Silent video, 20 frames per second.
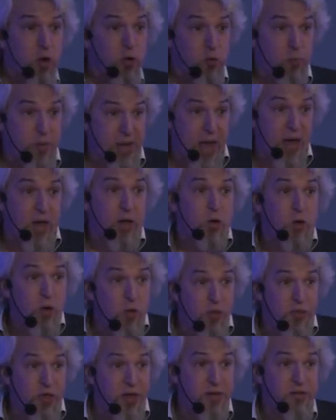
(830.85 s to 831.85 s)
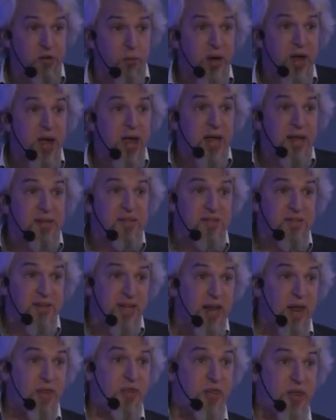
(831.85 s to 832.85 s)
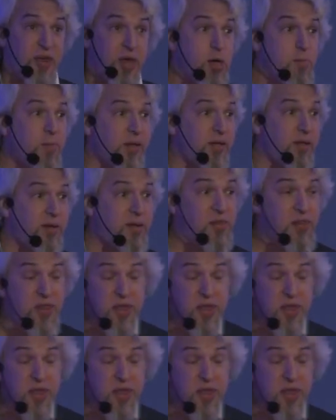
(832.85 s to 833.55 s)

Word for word: to be a good thing. So we, it's still a thing, but it's a